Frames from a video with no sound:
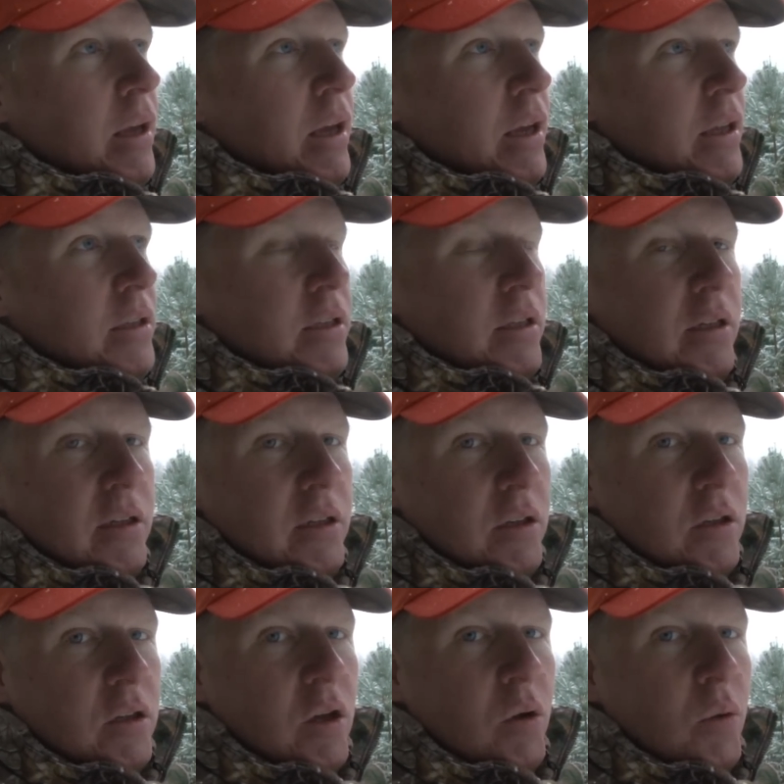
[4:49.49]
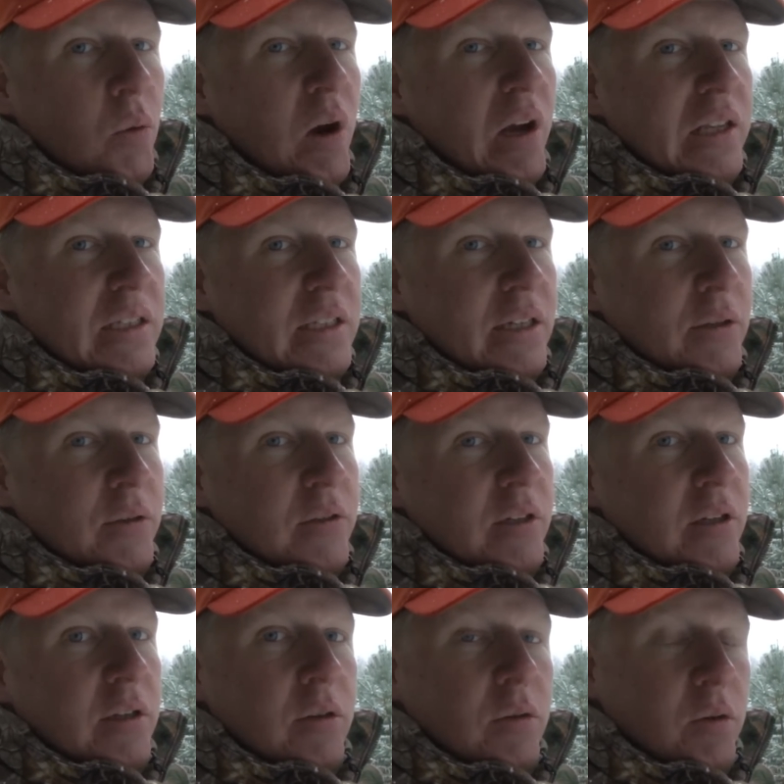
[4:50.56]
and no white-tailed
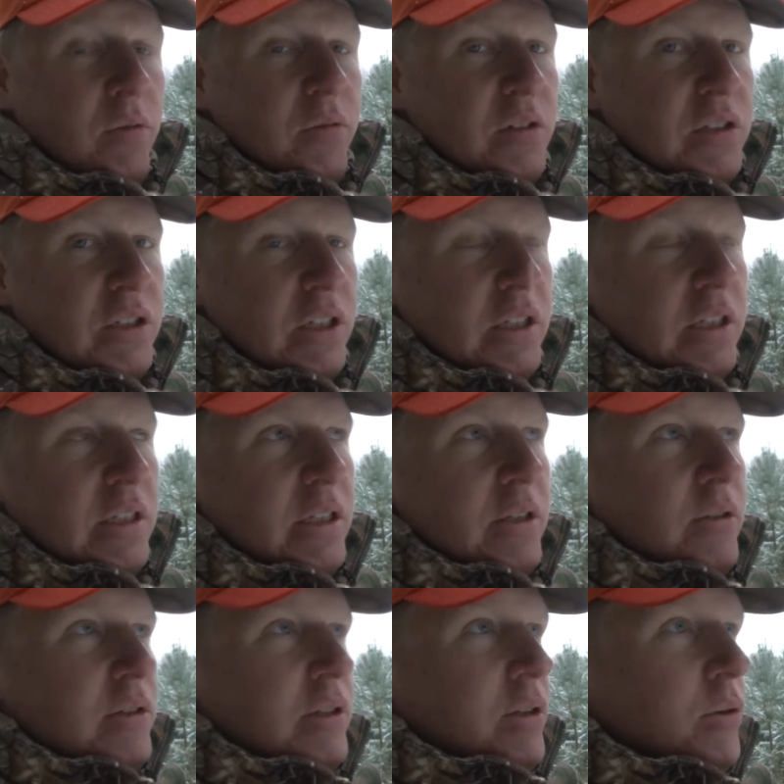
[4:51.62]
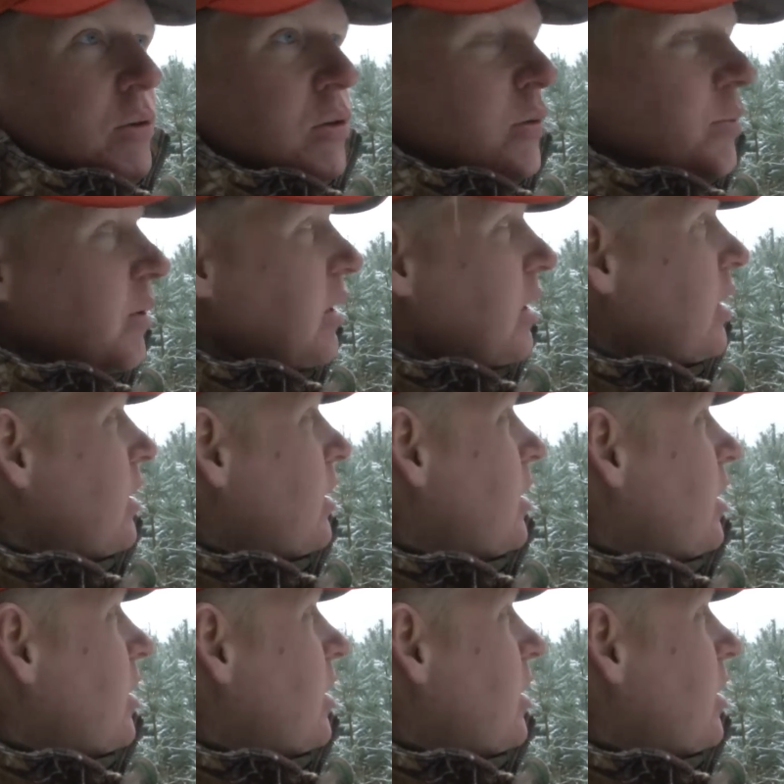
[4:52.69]
deer, or Virginia deer as they call them here.